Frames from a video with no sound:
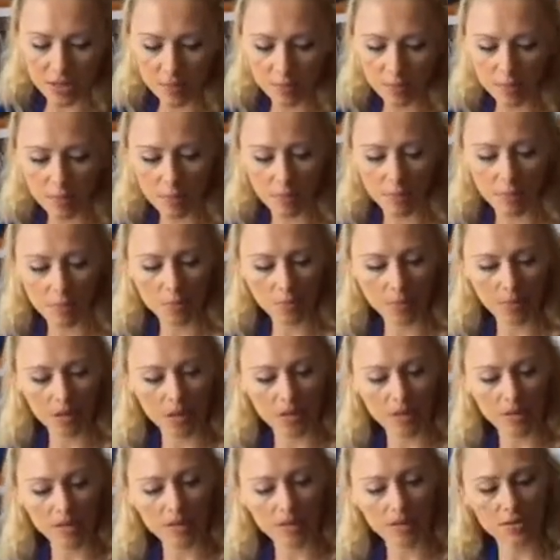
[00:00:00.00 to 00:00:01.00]
And remember, we're
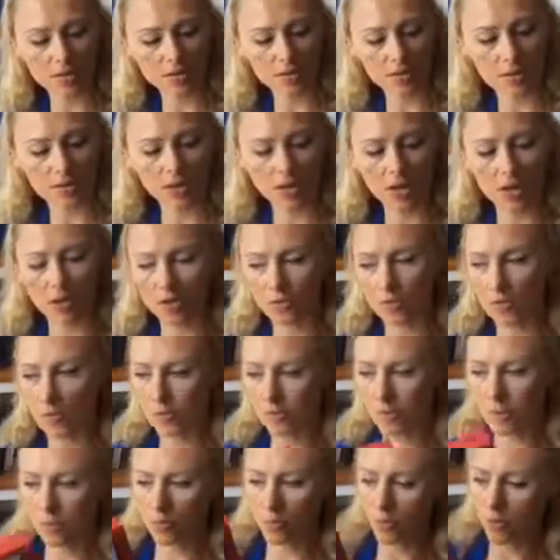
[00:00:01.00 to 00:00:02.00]
going to talk a
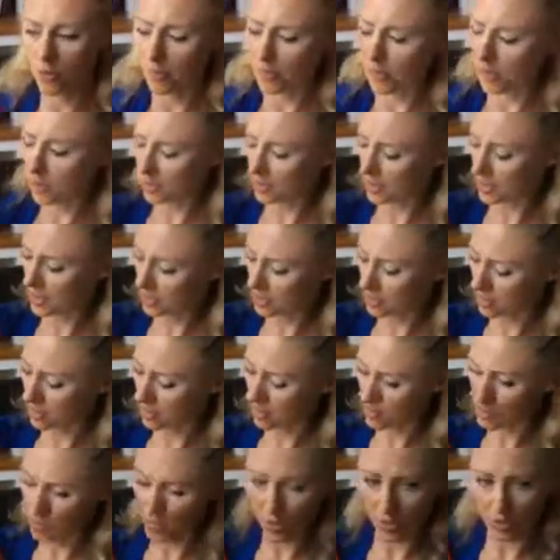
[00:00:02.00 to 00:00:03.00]
little bit more about this
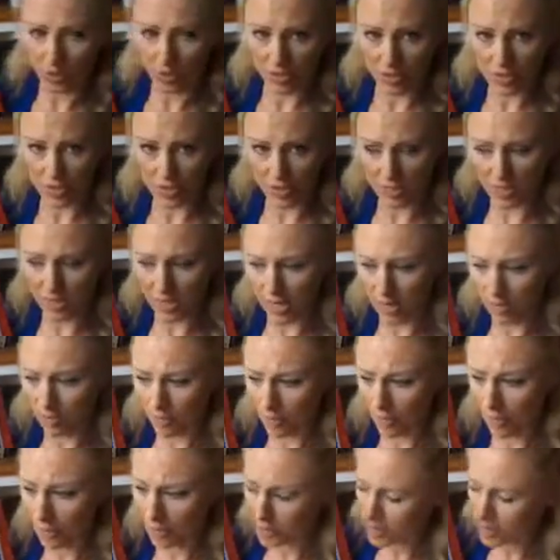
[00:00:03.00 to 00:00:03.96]
also in our DTI book,